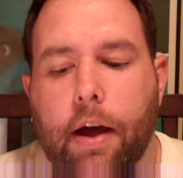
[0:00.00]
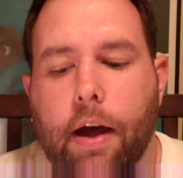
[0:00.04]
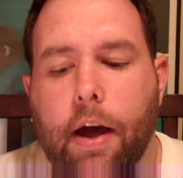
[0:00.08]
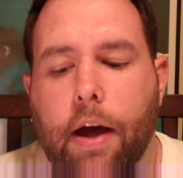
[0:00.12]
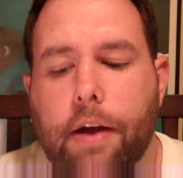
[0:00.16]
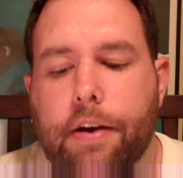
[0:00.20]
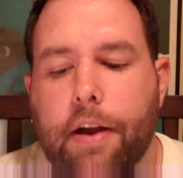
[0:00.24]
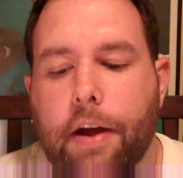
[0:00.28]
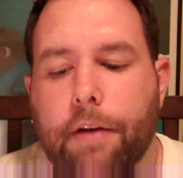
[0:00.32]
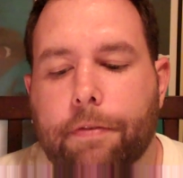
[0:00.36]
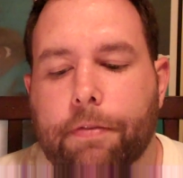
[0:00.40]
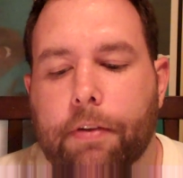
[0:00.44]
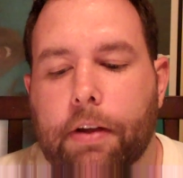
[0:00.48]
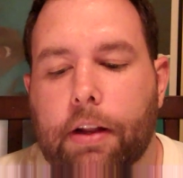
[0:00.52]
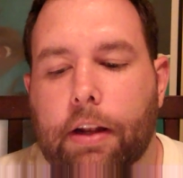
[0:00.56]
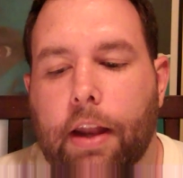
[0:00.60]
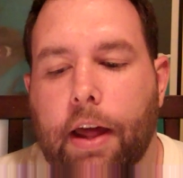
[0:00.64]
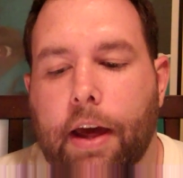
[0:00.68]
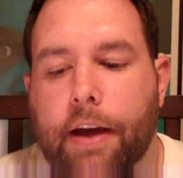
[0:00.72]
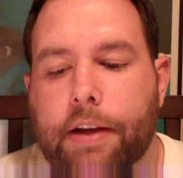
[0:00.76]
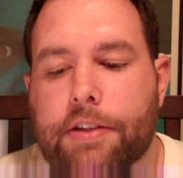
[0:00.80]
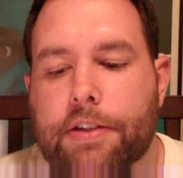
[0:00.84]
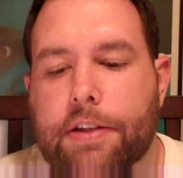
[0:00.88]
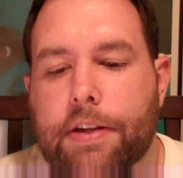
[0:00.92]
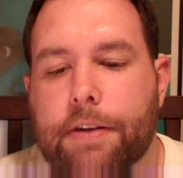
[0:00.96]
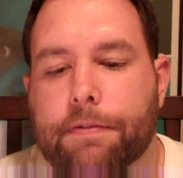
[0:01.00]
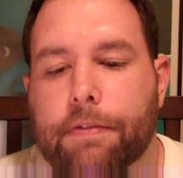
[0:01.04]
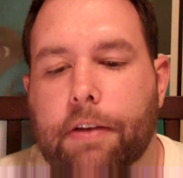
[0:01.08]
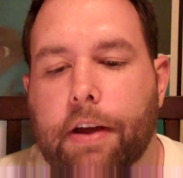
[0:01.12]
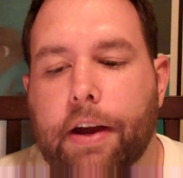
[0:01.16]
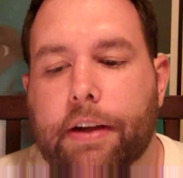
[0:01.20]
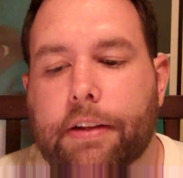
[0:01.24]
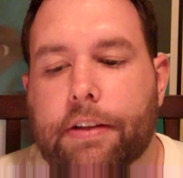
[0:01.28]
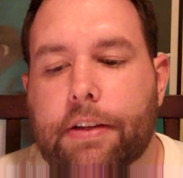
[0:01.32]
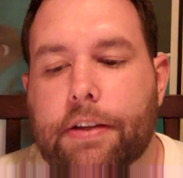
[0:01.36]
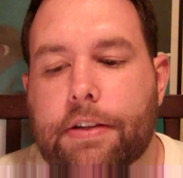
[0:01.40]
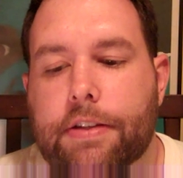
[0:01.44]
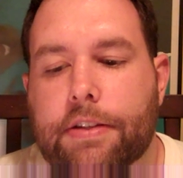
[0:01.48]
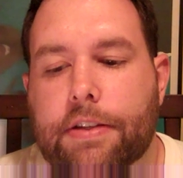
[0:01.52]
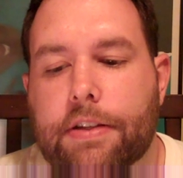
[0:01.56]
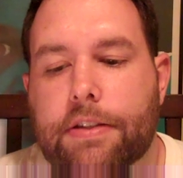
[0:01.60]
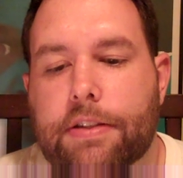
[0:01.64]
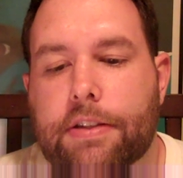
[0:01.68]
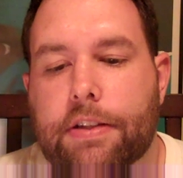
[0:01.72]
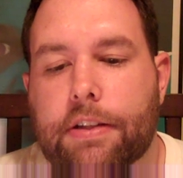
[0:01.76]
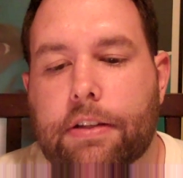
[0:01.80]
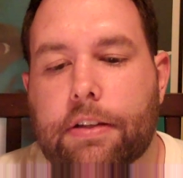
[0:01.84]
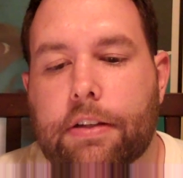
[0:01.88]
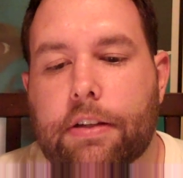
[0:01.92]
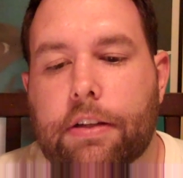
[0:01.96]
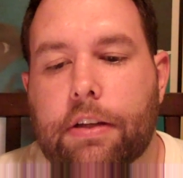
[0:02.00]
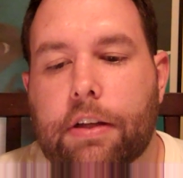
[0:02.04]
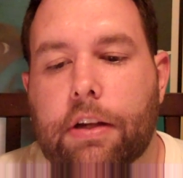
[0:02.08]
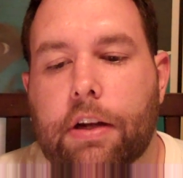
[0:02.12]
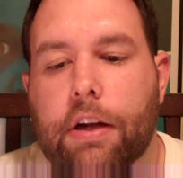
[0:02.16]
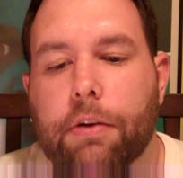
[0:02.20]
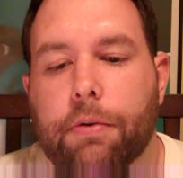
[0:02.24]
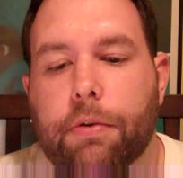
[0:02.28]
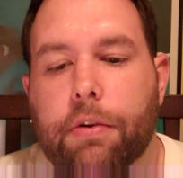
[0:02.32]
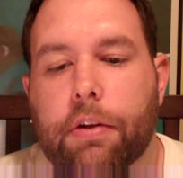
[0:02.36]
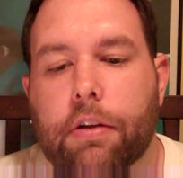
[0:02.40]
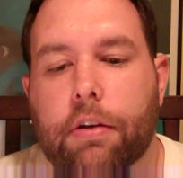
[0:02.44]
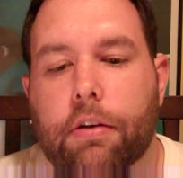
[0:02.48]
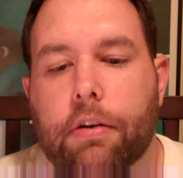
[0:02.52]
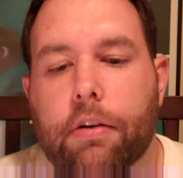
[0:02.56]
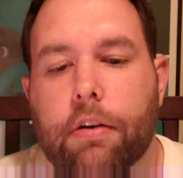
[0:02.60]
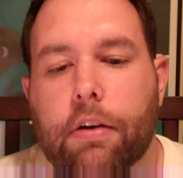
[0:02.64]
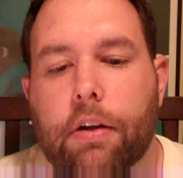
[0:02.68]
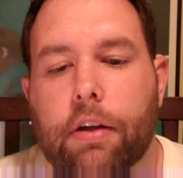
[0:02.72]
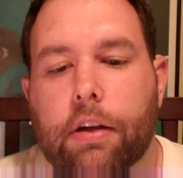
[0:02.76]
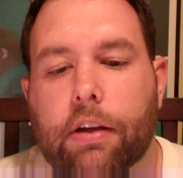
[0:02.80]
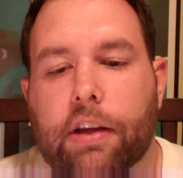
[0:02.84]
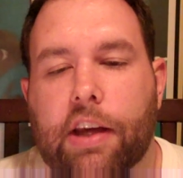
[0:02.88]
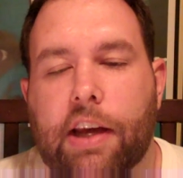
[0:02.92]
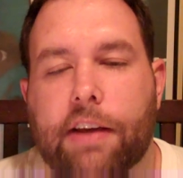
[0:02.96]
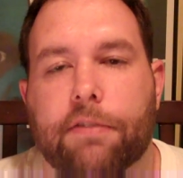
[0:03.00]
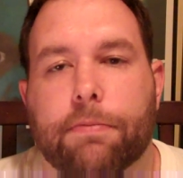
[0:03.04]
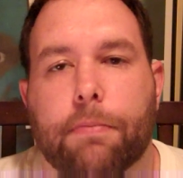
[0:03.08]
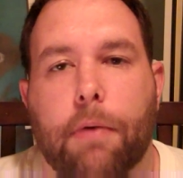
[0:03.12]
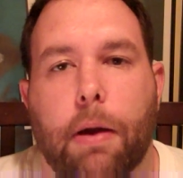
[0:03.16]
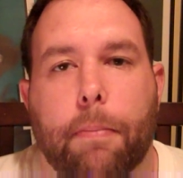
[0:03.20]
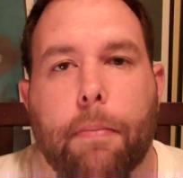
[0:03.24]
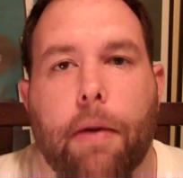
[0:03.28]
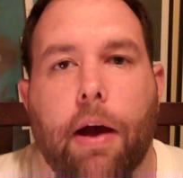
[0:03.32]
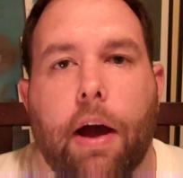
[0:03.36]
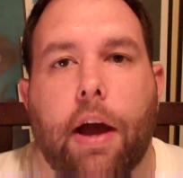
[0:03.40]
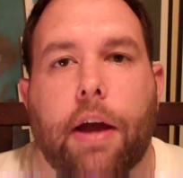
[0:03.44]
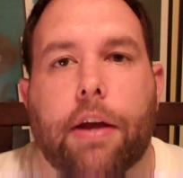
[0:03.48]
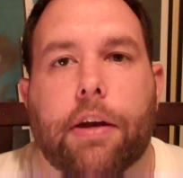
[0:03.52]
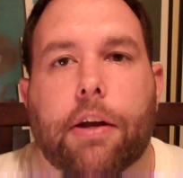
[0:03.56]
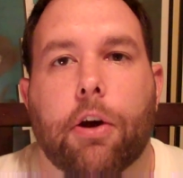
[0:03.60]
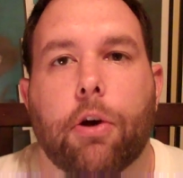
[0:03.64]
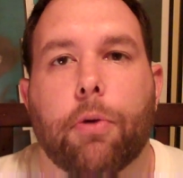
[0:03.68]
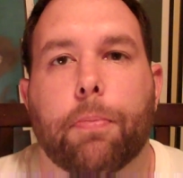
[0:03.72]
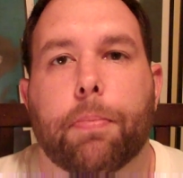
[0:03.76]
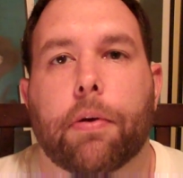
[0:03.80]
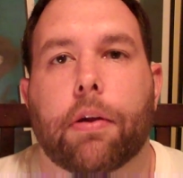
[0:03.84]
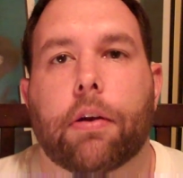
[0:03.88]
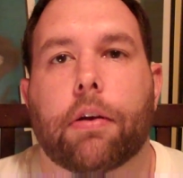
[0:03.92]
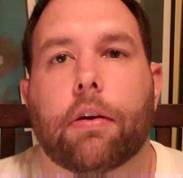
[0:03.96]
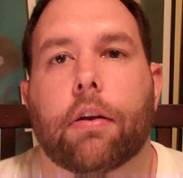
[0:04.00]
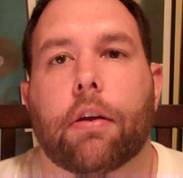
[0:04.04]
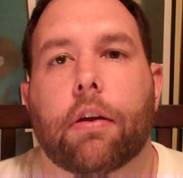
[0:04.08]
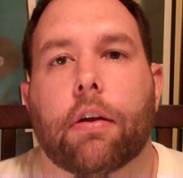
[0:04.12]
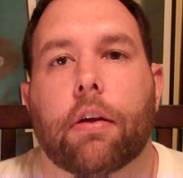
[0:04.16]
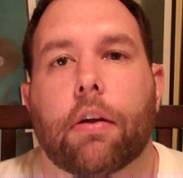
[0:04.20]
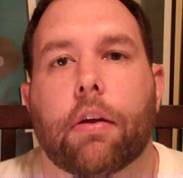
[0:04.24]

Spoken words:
I definitely like stuff like this because, it keeps my mind open.